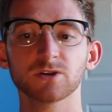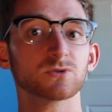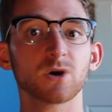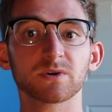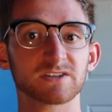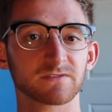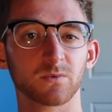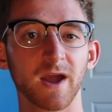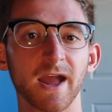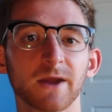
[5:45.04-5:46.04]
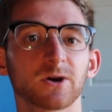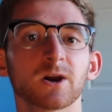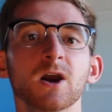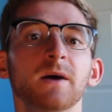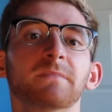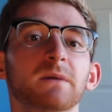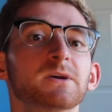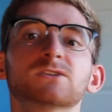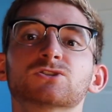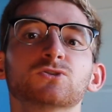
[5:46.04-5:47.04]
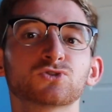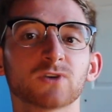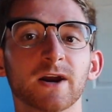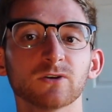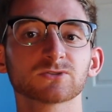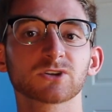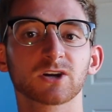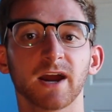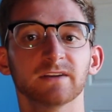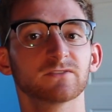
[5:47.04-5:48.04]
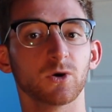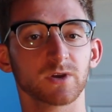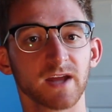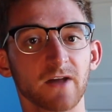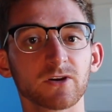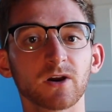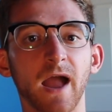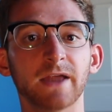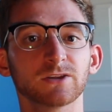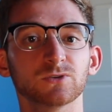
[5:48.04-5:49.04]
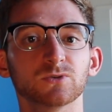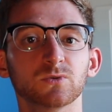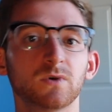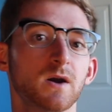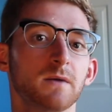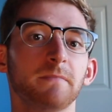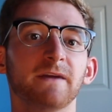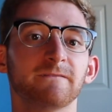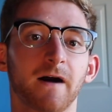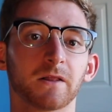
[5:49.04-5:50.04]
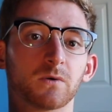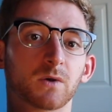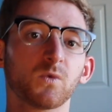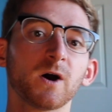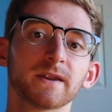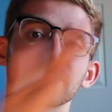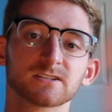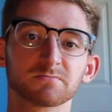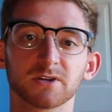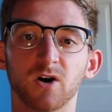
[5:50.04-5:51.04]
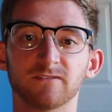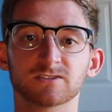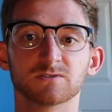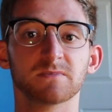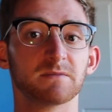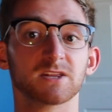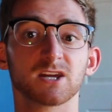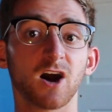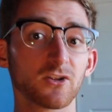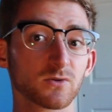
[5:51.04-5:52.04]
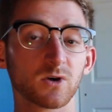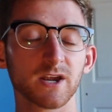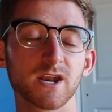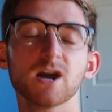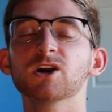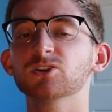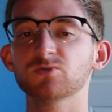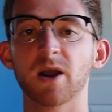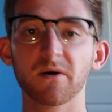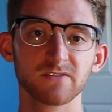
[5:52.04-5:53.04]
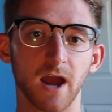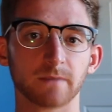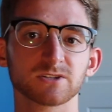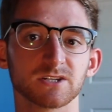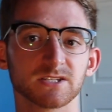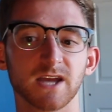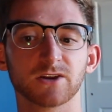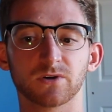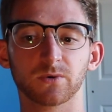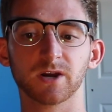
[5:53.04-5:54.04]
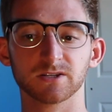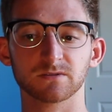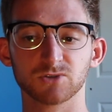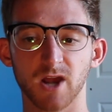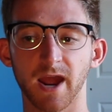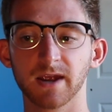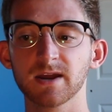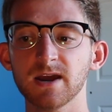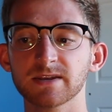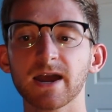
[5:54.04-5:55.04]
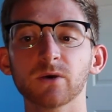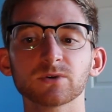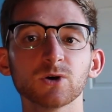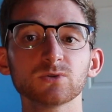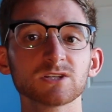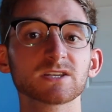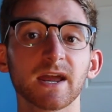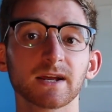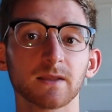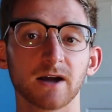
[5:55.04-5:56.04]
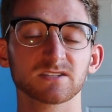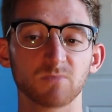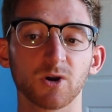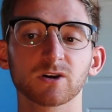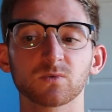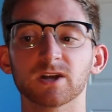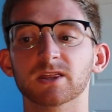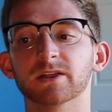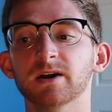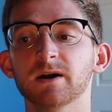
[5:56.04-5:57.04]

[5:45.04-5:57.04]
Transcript: you know a different way or maybe two trails kind of go together and you may follow on one and then split off to maybe the other one. You now have the option to set your own custom track. Now, Notes is getting a lot smarter with